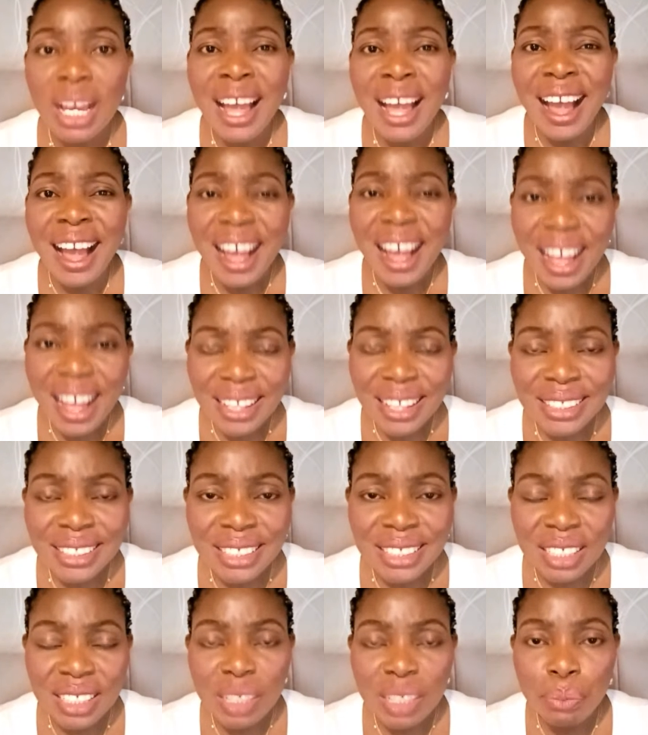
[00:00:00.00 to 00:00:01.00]
ask
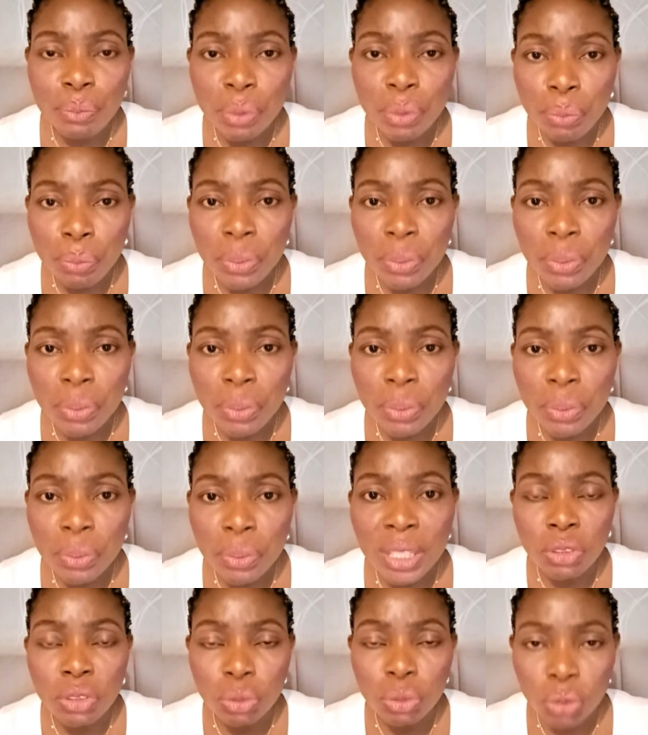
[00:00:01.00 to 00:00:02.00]
the people they call
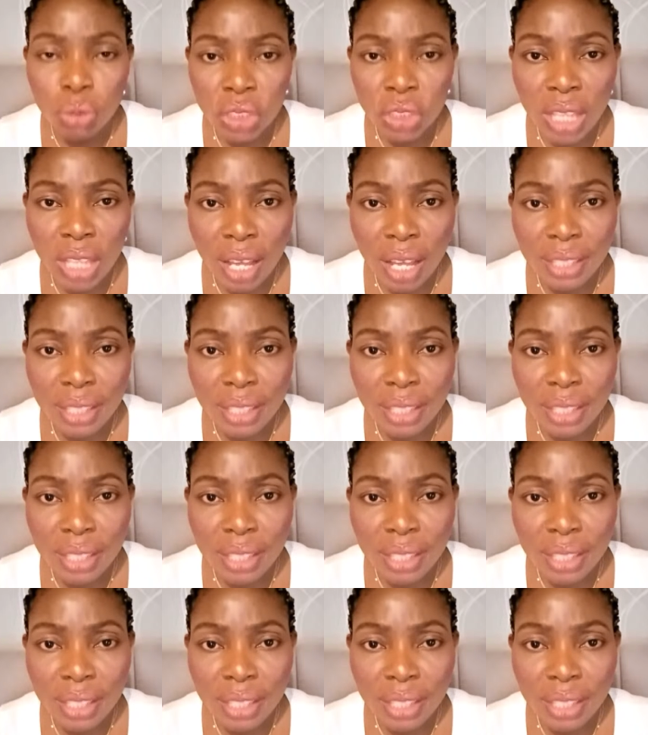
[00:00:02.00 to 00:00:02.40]
social,